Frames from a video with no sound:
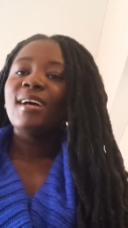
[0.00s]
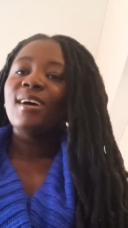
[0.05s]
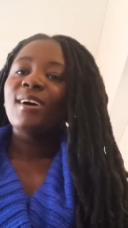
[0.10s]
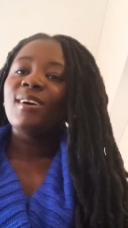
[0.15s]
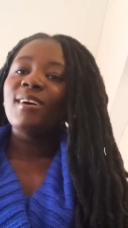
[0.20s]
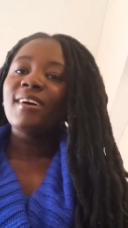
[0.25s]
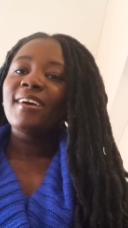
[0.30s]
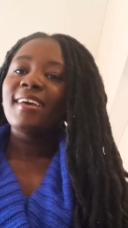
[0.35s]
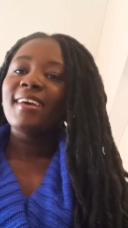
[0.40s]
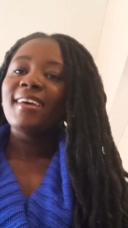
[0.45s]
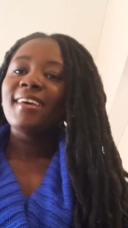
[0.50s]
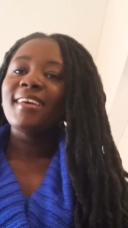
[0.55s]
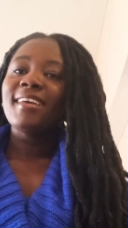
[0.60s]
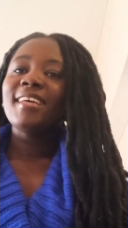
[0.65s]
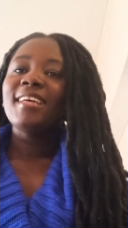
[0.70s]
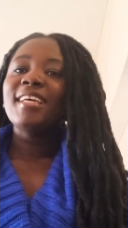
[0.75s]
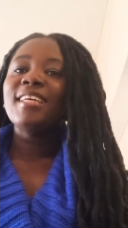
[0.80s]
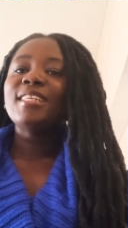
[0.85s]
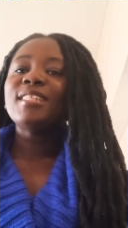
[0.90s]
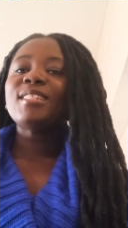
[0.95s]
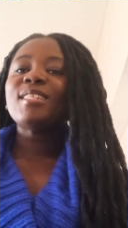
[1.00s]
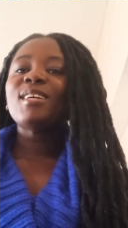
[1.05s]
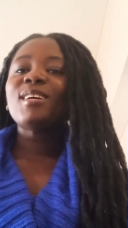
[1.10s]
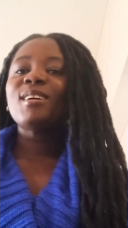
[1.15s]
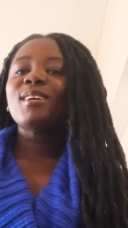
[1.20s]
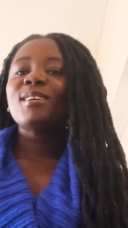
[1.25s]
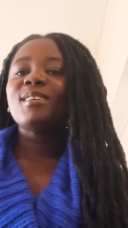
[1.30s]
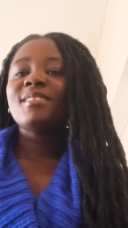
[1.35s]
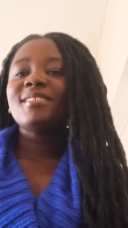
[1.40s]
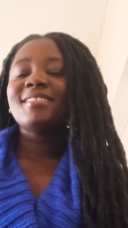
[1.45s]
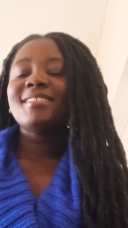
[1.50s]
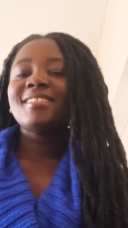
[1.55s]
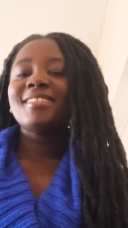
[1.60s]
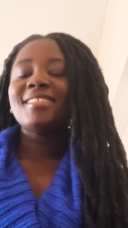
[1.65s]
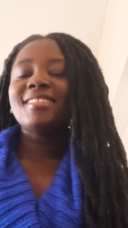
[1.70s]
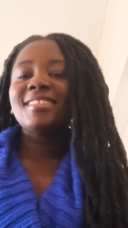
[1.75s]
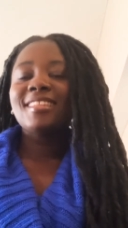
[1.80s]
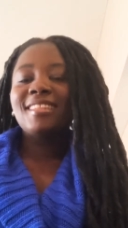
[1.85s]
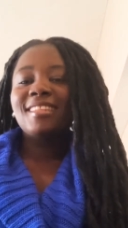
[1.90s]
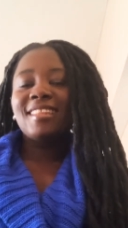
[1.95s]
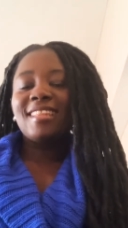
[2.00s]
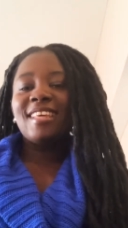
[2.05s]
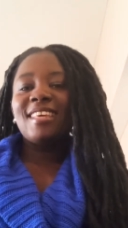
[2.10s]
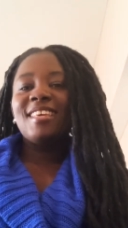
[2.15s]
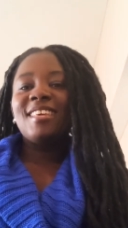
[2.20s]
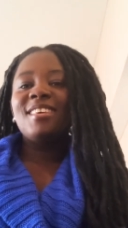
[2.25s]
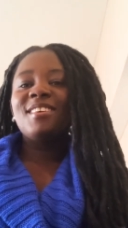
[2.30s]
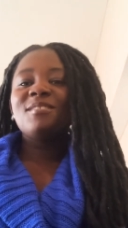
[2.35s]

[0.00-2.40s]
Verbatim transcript: Okay, so thank